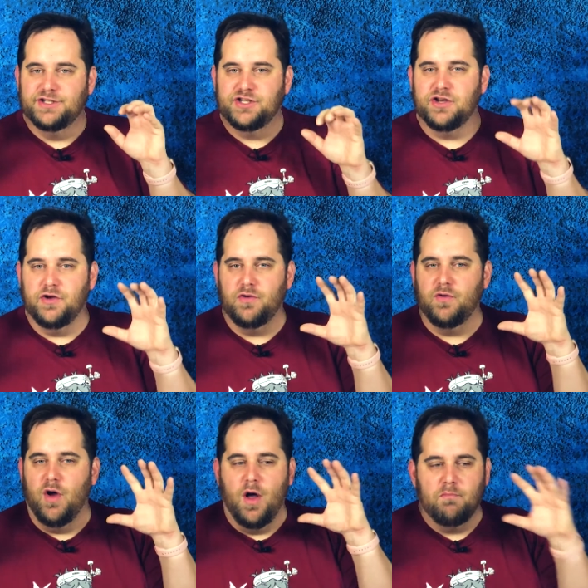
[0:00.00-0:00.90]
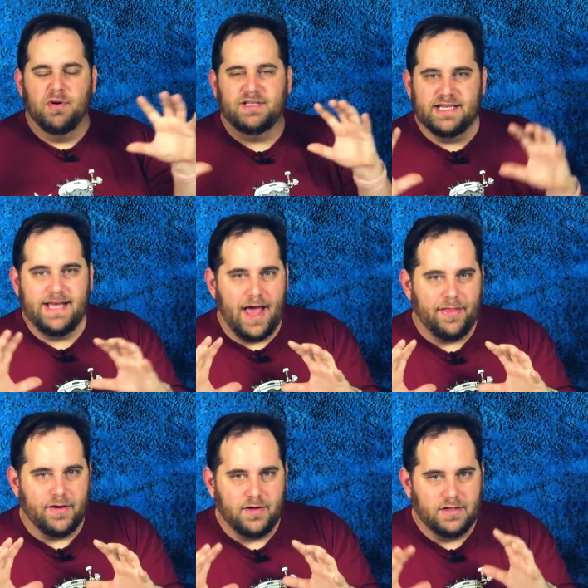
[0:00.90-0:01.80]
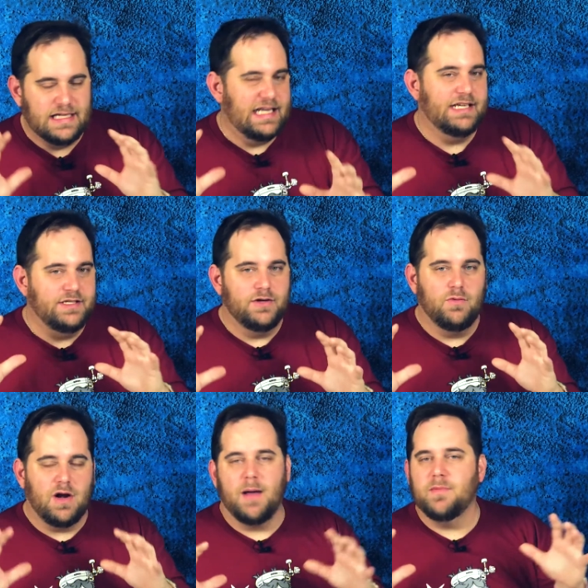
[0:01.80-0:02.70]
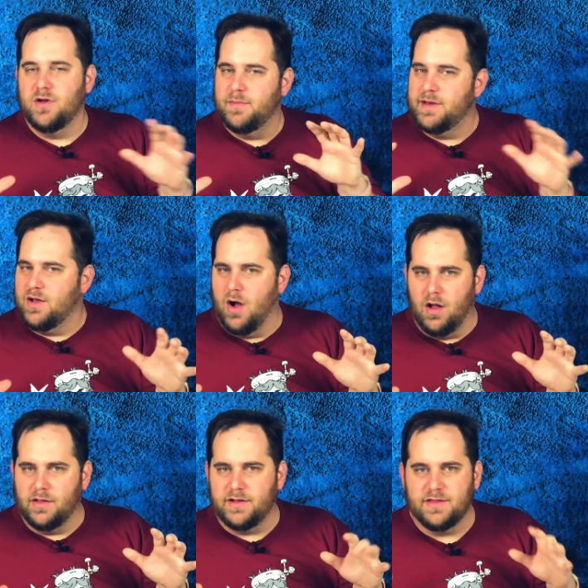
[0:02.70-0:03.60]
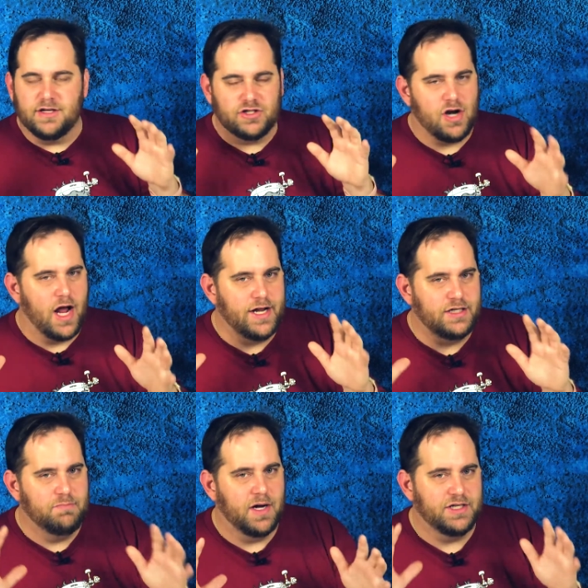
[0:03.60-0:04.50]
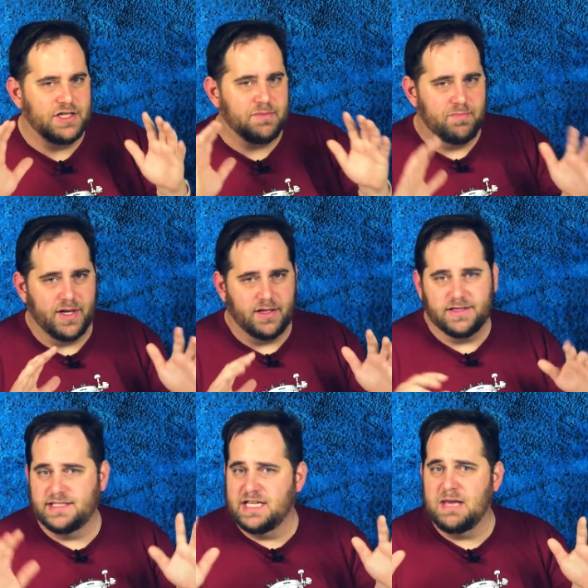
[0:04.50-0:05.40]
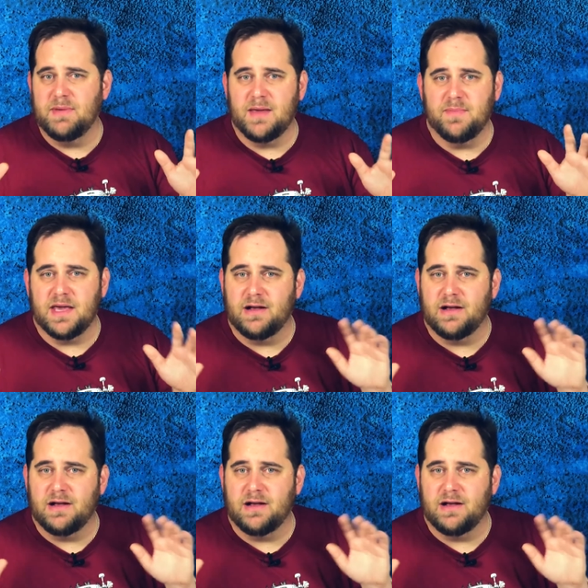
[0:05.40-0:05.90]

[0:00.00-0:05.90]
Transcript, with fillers: to put together into what I'm going to be calling the Tronage budget build, the TBB